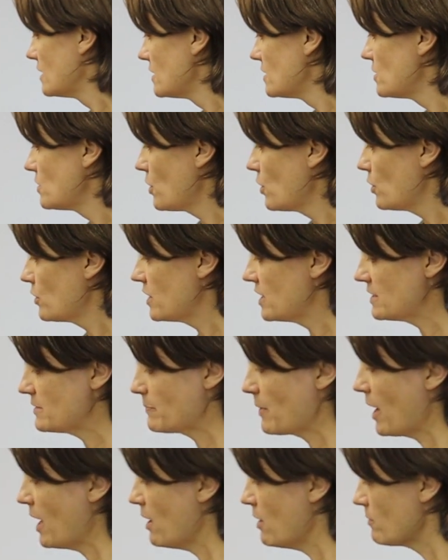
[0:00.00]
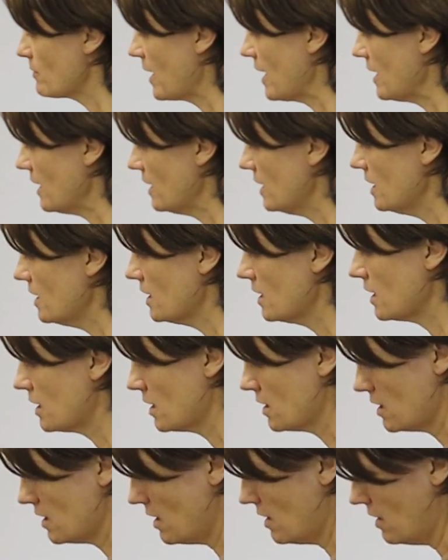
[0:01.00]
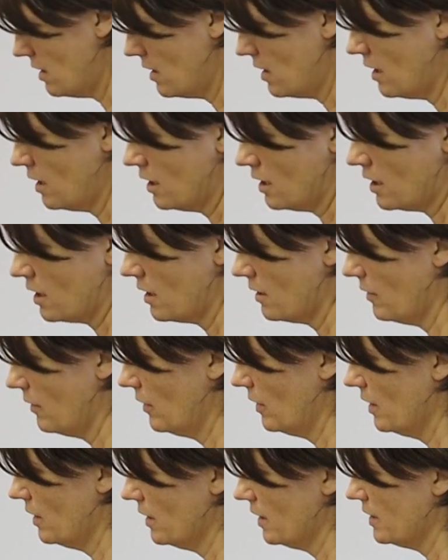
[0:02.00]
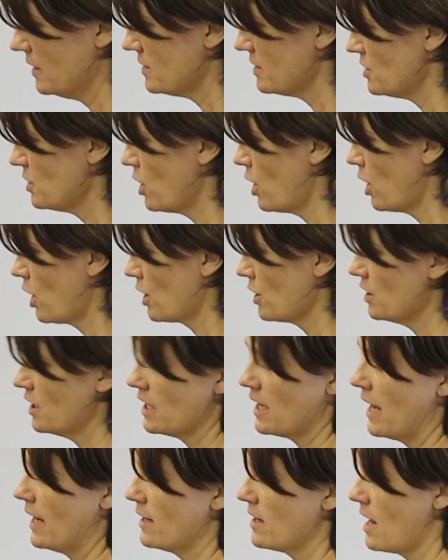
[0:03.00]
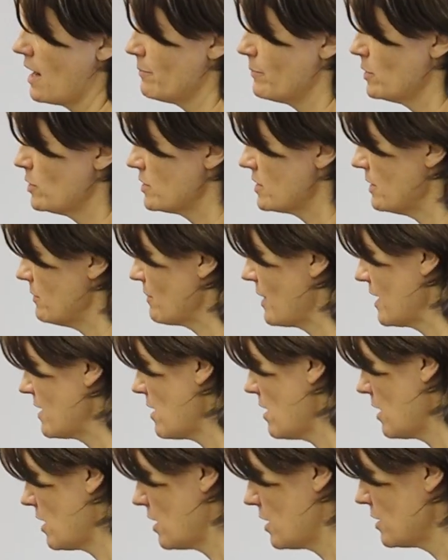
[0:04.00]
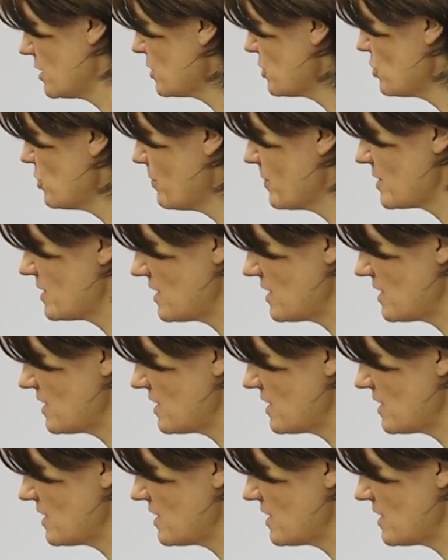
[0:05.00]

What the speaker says: So this pile right here is yarn that I got, mostly Red Heart Super